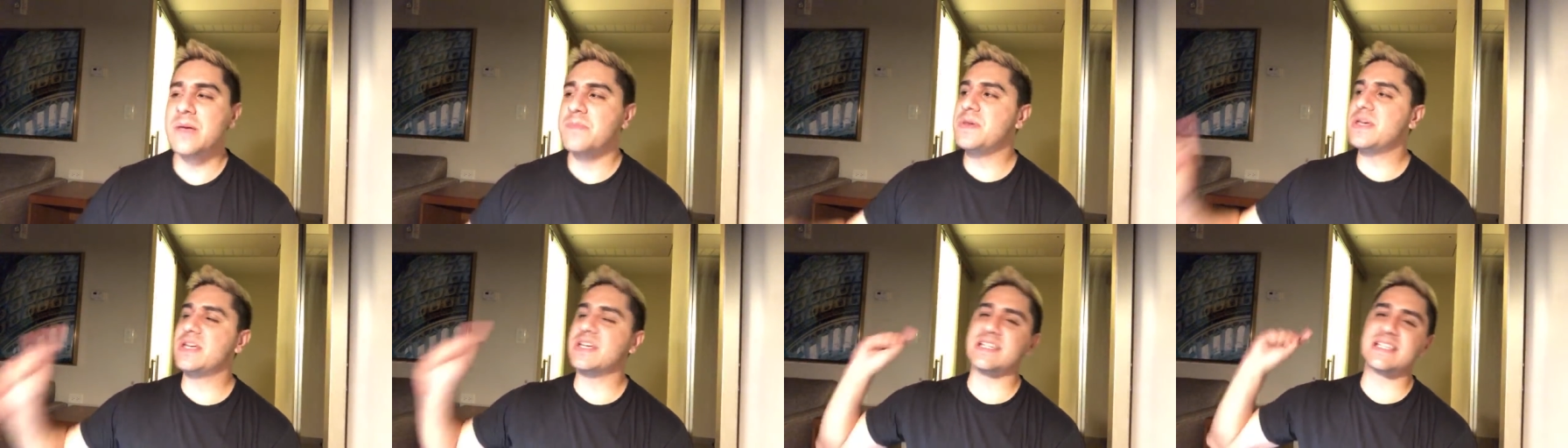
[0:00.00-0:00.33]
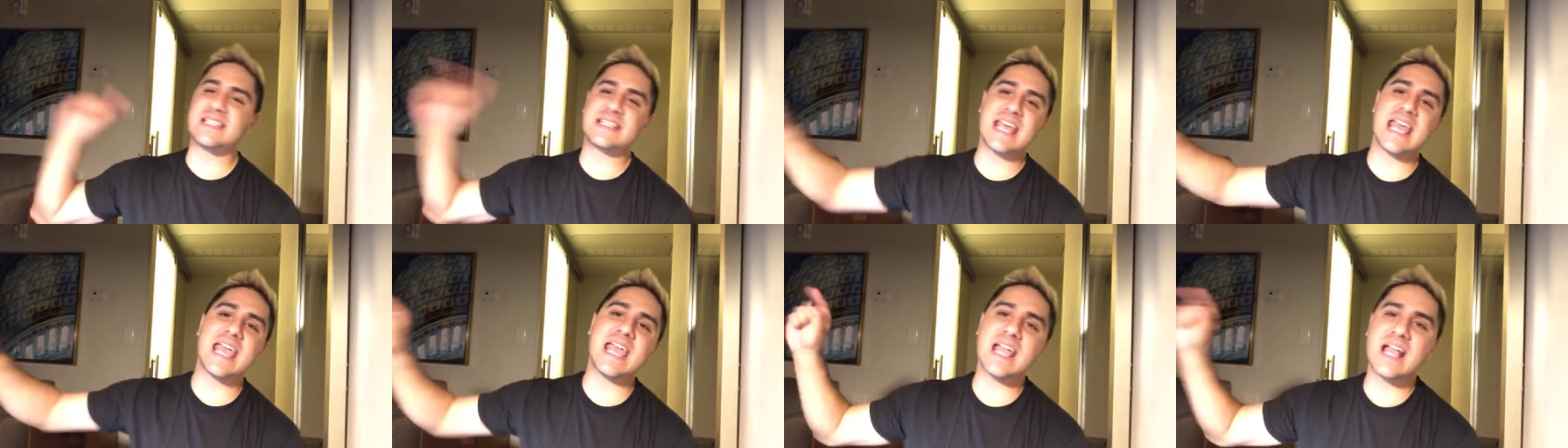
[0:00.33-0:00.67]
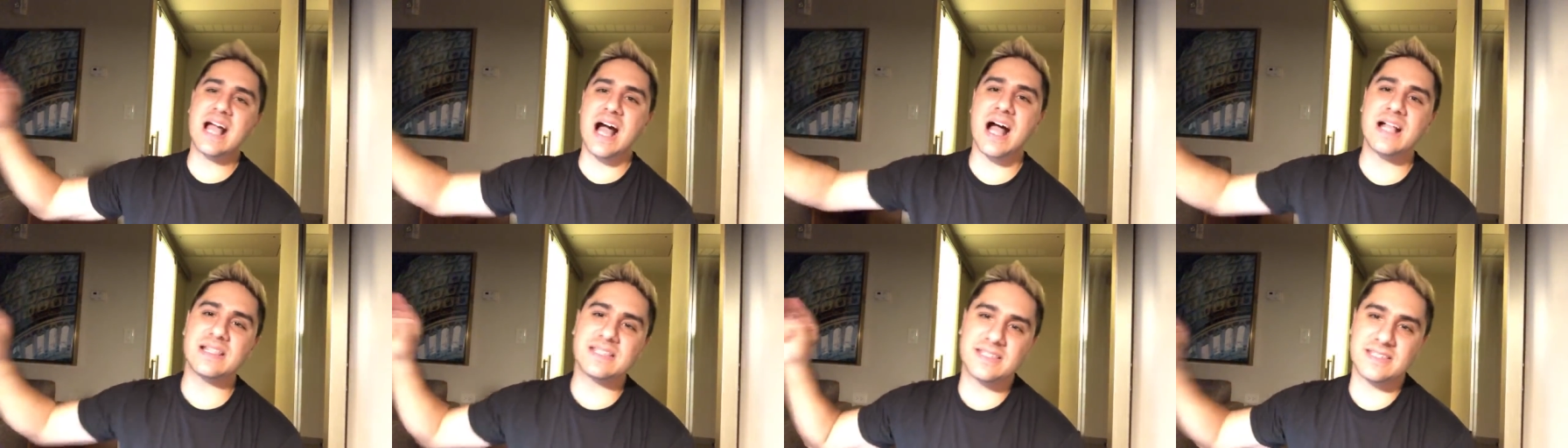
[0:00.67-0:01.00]
because they
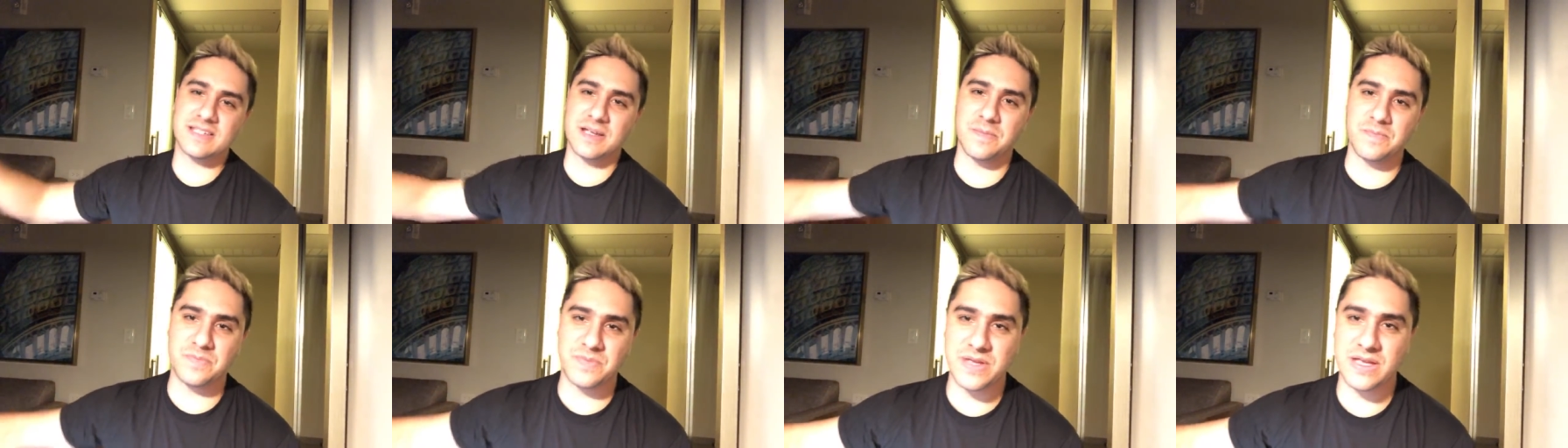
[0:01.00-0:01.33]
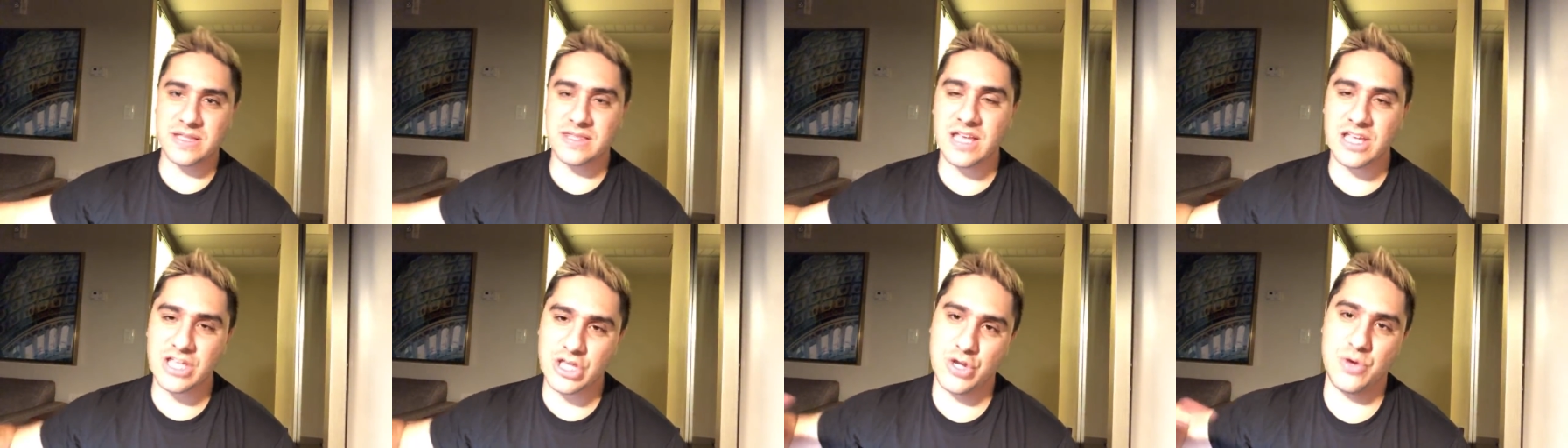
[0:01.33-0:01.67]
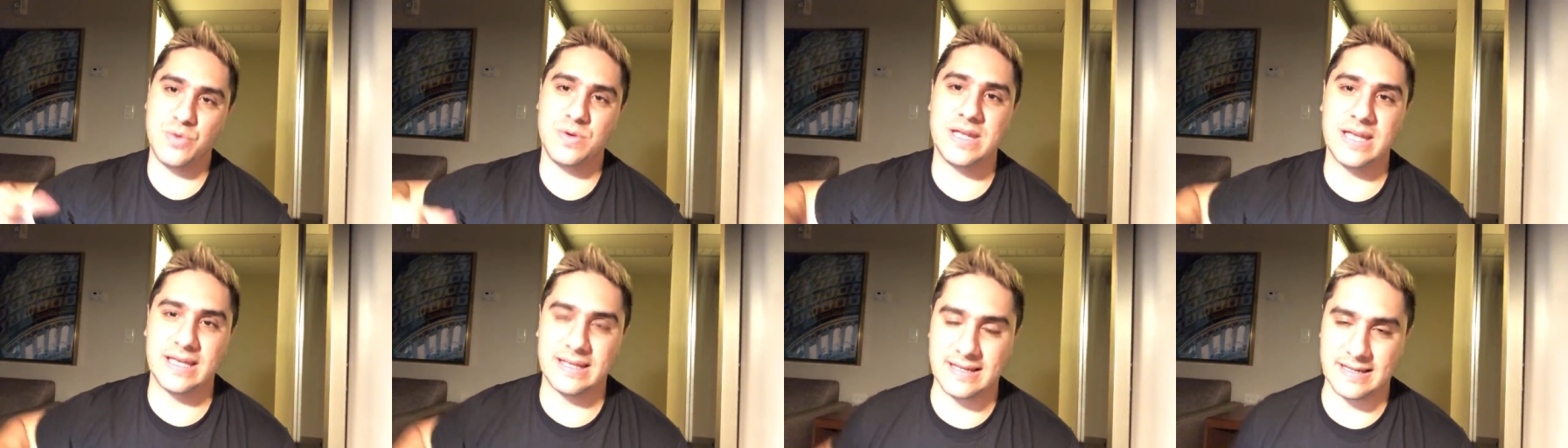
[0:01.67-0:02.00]
got something that you
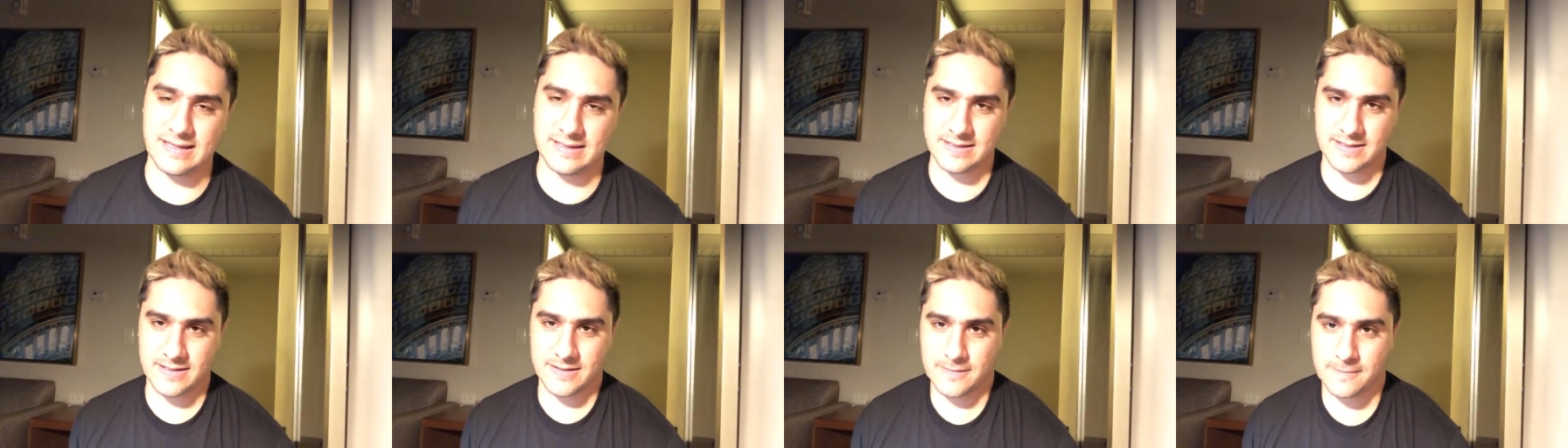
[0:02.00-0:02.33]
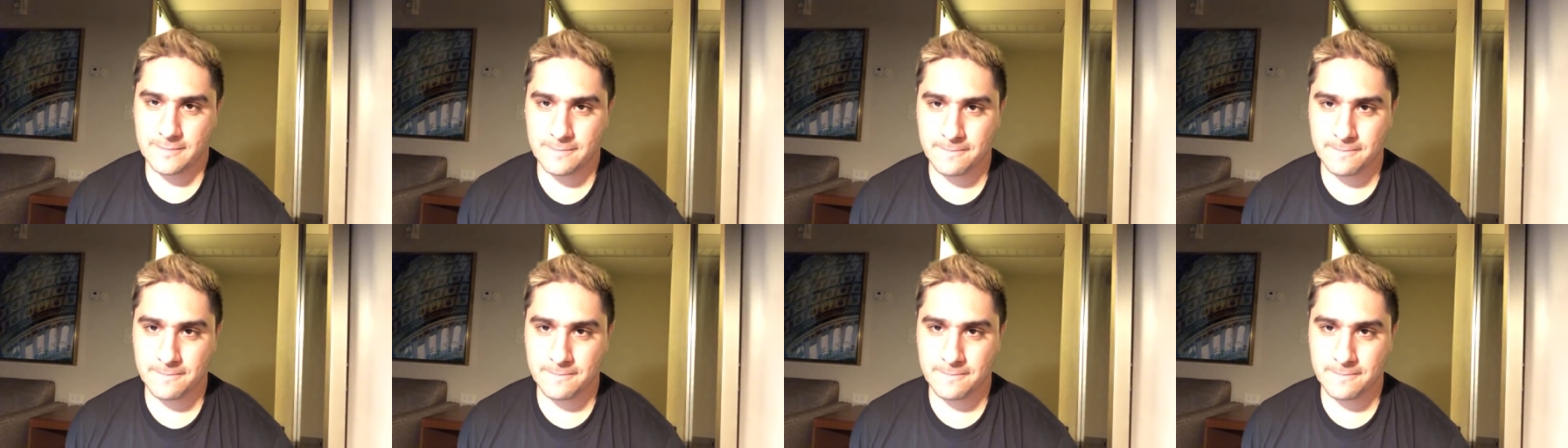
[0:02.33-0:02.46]
didn't.